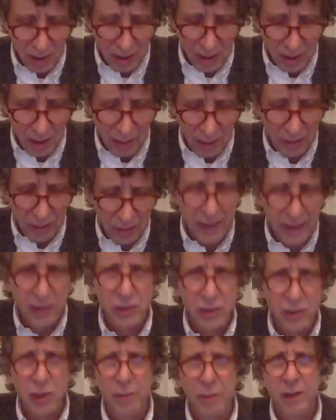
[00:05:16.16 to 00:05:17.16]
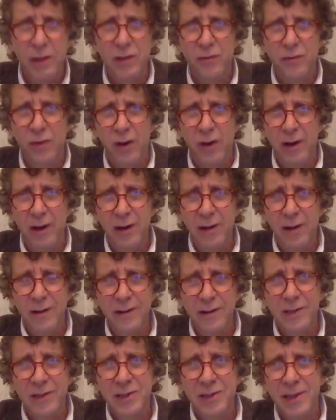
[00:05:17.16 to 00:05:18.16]
And we thank you so much for
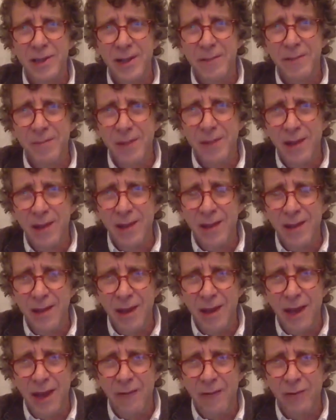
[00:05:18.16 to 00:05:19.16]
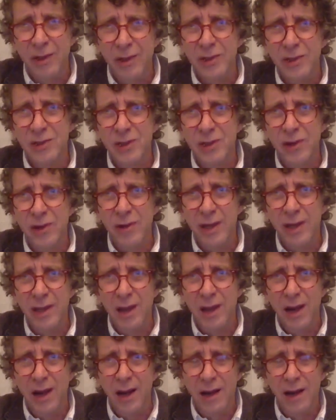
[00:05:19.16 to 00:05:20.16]
listening and for
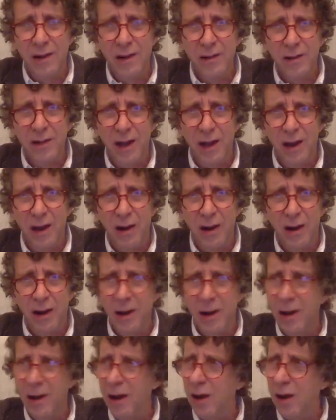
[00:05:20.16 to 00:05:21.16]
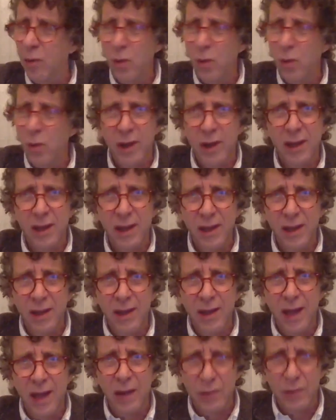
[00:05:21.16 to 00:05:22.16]
considering our work,
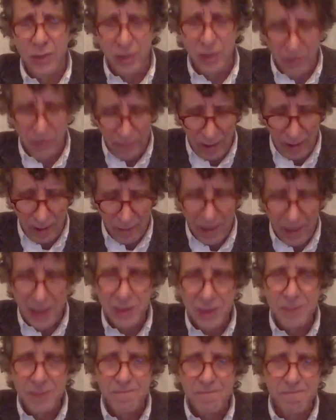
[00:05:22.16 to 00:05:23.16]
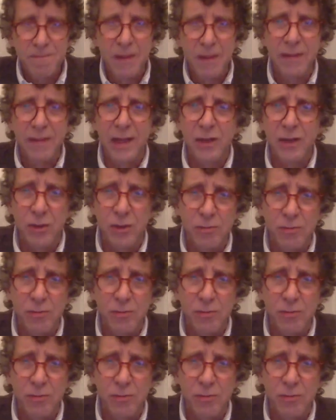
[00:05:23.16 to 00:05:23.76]
and wish you the very best. Thank you.